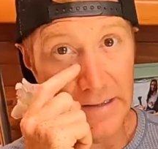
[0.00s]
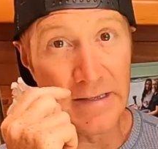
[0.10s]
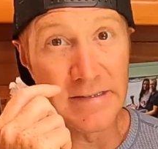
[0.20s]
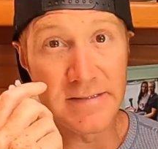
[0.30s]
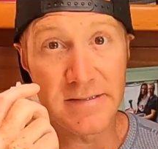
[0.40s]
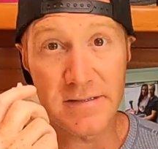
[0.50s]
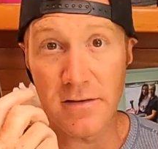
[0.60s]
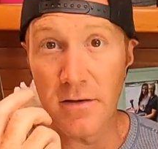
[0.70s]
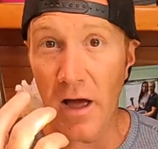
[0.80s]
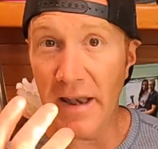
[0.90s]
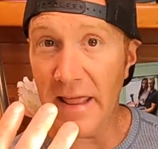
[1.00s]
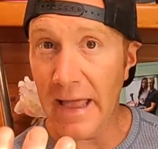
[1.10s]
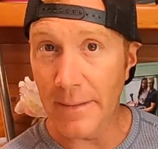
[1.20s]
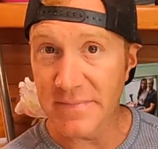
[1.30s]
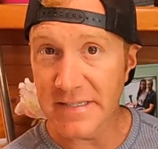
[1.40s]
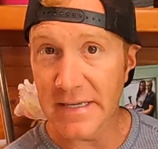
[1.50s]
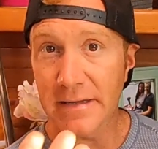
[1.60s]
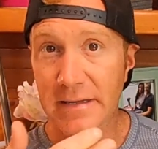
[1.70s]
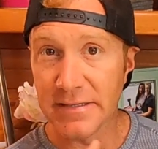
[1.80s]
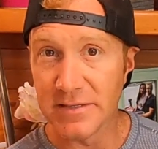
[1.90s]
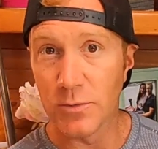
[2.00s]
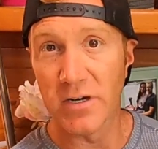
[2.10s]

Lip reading: is not emptying into